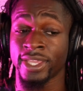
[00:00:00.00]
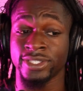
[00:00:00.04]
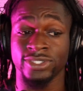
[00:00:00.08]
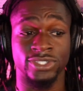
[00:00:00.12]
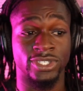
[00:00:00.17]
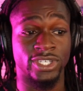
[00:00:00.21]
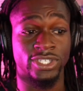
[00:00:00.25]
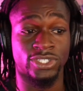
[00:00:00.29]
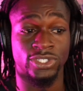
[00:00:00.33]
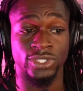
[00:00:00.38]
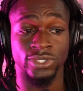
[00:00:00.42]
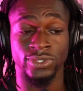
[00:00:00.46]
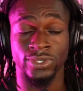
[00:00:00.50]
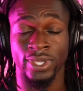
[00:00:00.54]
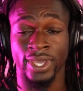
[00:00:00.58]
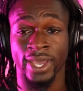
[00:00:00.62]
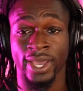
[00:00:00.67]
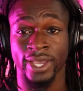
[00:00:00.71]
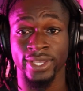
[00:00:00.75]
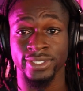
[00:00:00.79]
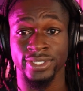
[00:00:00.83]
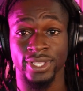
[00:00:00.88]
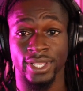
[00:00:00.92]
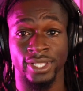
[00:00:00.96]
and teaching you
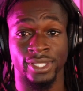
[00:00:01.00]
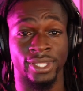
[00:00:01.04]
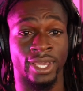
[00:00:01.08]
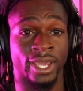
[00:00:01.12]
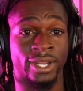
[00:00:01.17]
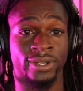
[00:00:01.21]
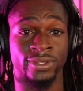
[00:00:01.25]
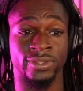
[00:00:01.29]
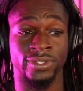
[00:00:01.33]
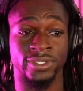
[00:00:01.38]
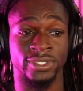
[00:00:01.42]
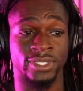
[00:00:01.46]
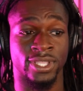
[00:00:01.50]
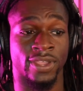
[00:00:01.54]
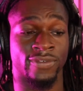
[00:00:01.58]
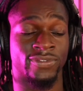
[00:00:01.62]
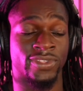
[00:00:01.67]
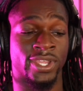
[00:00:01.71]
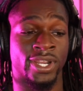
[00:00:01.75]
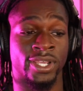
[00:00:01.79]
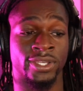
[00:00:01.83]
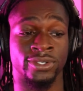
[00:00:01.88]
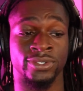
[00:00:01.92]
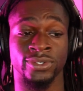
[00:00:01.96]
guys a lot of the stuff
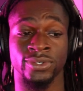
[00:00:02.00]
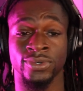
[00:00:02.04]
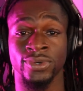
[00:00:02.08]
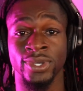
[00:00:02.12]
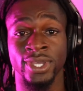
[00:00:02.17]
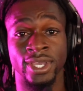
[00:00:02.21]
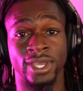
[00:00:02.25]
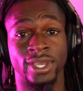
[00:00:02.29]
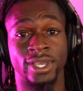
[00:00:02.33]
that i do